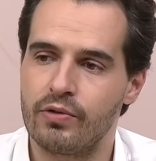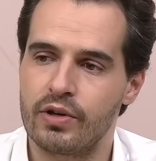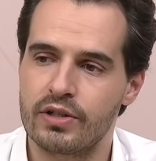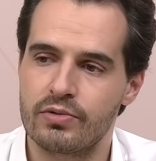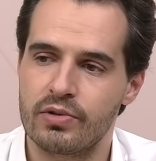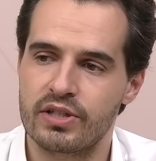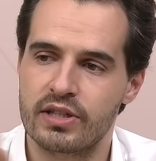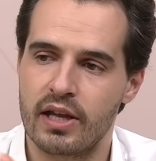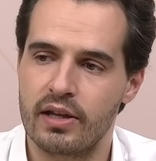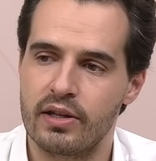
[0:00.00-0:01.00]
for us to
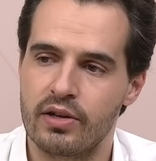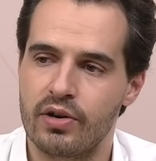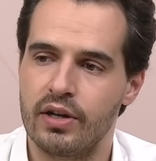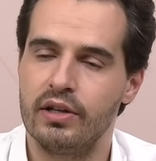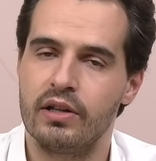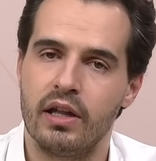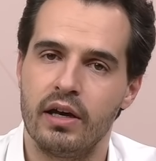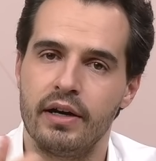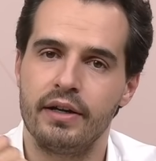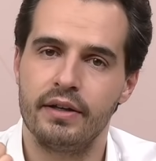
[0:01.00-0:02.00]
extend the credit
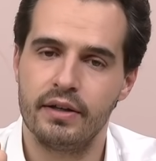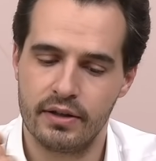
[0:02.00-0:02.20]
line,